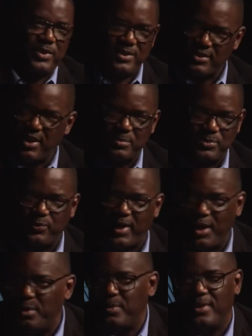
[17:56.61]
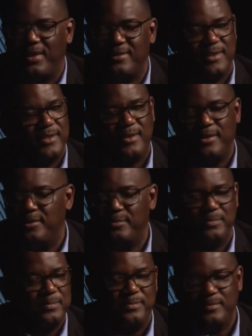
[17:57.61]
his arms around me like, no,
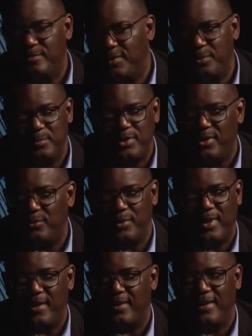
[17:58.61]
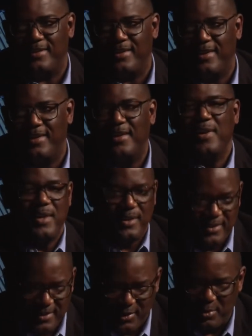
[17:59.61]
you don't want to act like that.
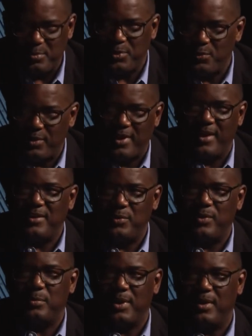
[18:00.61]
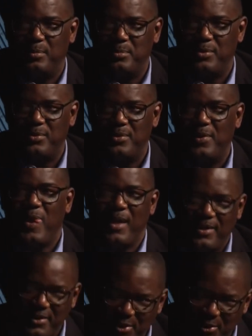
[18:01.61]
No, you want to be humble.
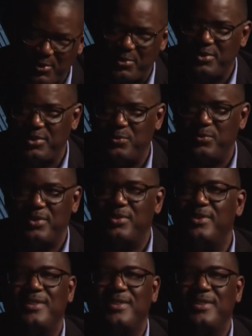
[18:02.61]
No, you